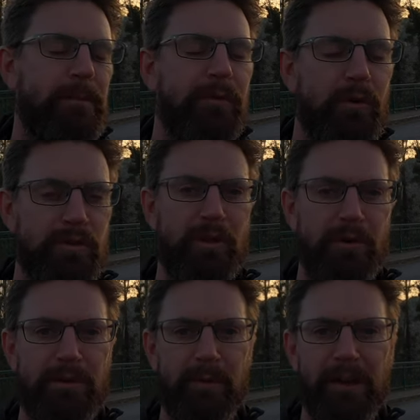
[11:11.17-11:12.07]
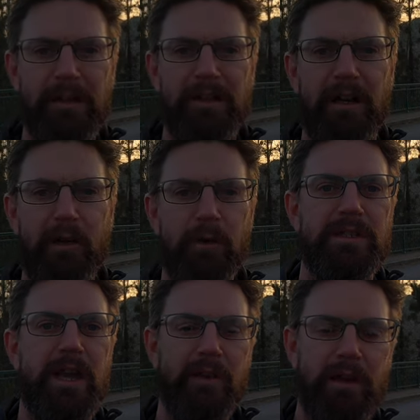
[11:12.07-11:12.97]
Well, of course I got something. I'll always
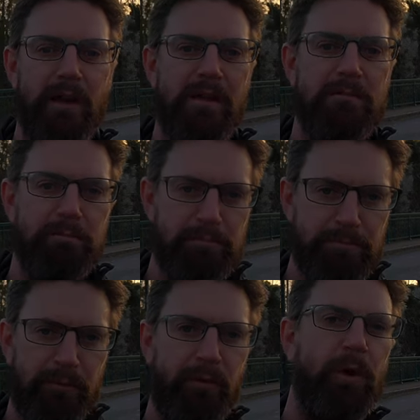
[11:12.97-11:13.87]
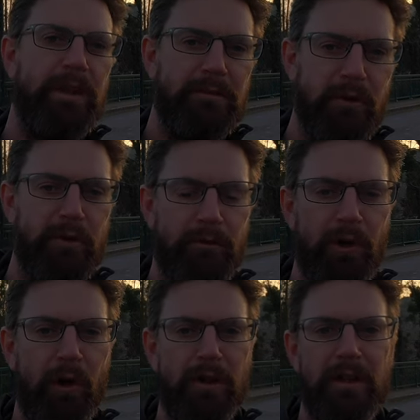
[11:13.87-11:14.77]
get the light before I do the
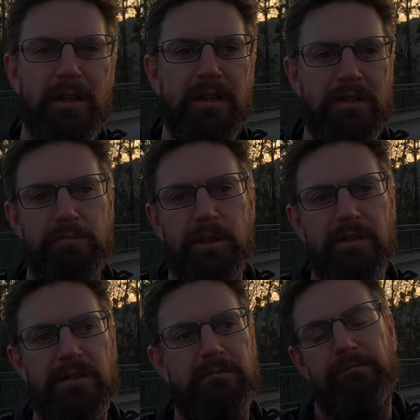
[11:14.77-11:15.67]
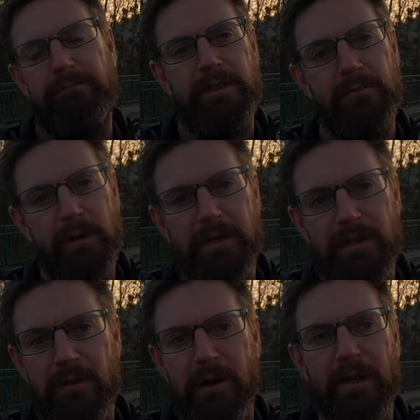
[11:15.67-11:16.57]
vlog, just because that's what I
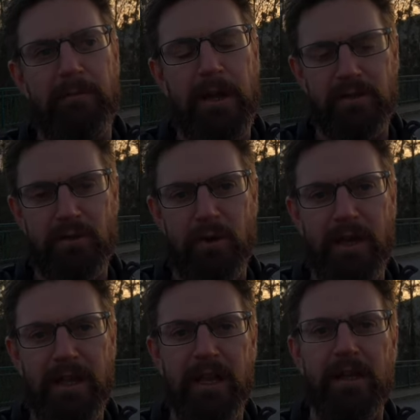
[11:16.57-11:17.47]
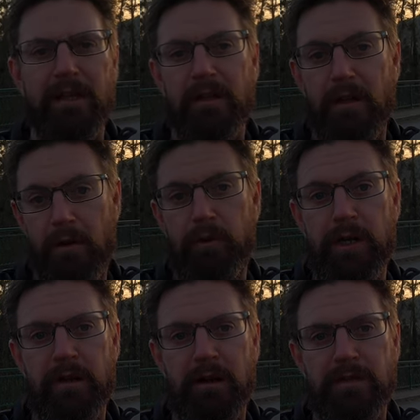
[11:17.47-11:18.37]
do. I'm going to make sure that I get a
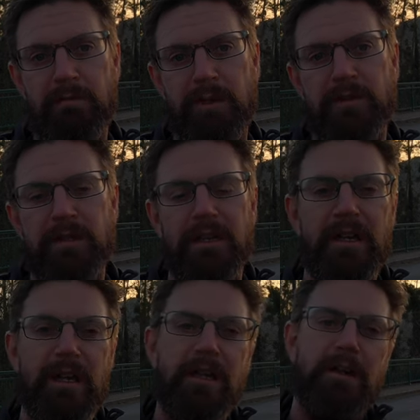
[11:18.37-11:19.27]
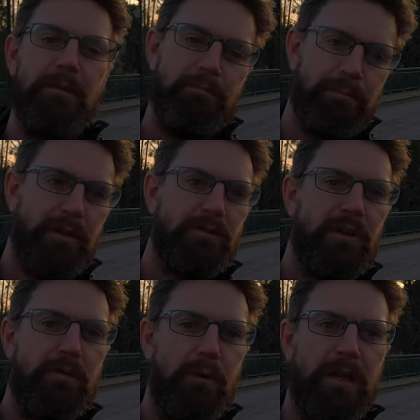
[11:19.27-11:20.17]
really nice image. But I'll show
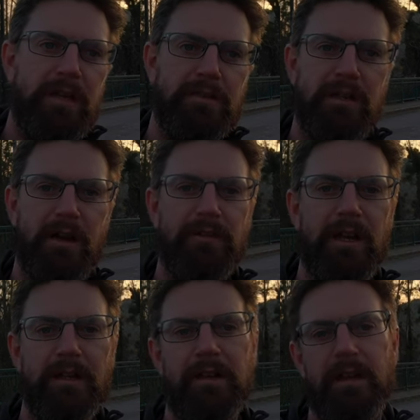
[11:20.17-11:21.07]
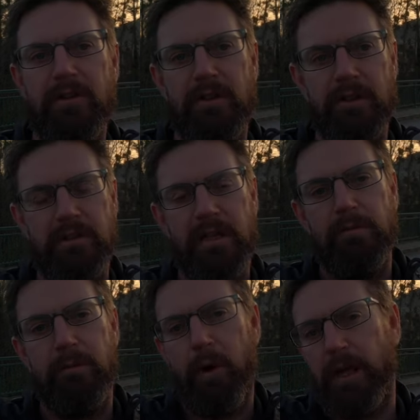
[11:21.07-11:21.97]
you what it is that I've done, and you can see
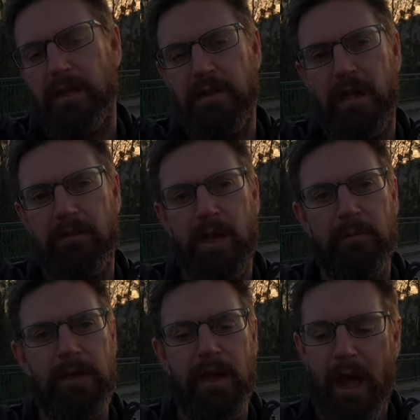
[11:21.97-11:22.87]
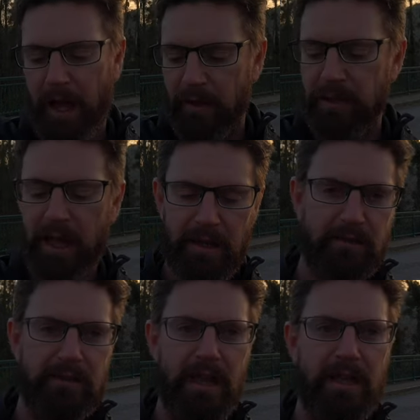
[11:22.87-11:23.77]
why it is that I come here at the end of
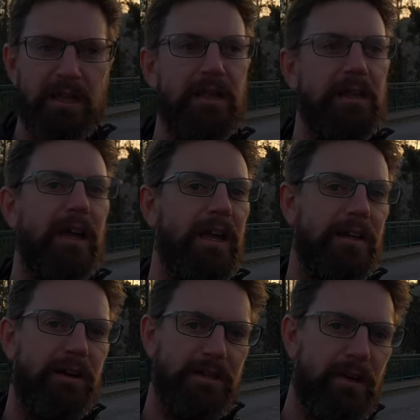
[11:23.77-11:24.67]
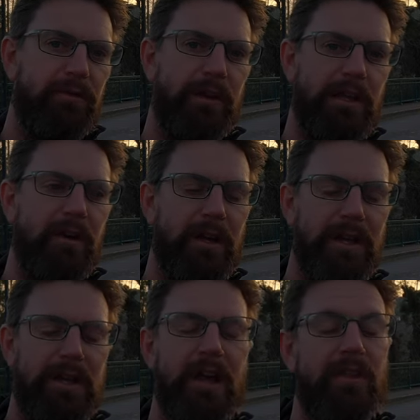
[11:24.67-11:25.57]
the day, and I definitely got
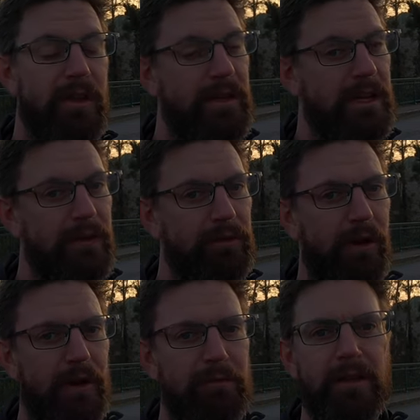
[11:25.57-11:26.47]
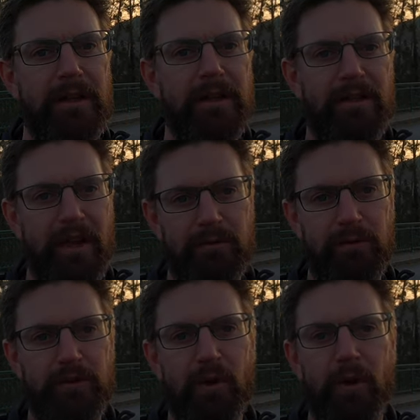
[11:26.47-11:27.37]
here in the nick of time, that's for
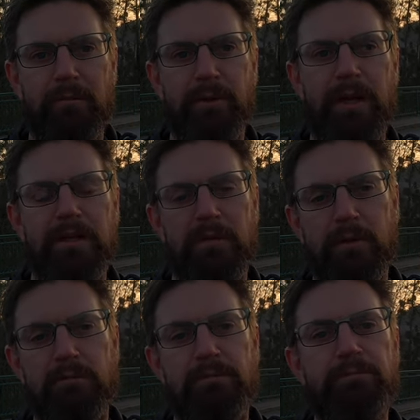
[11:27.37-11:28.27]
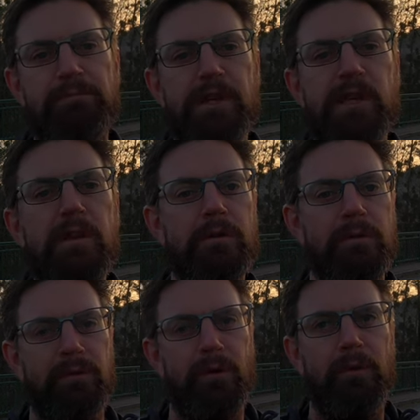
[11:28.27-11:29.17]
sure, because it was
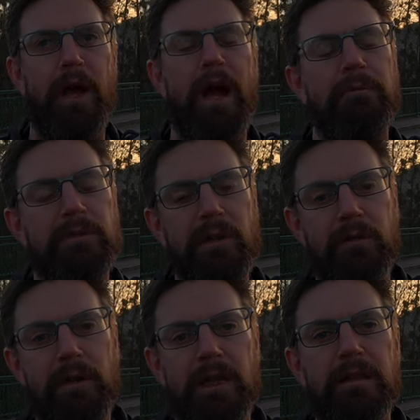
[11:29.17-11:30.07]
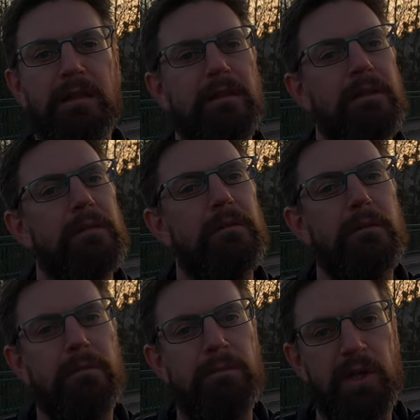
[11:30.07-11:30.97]
beautiful, absolutely
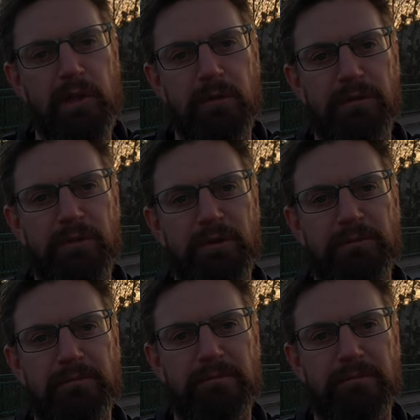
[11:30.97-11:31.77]
beautiful.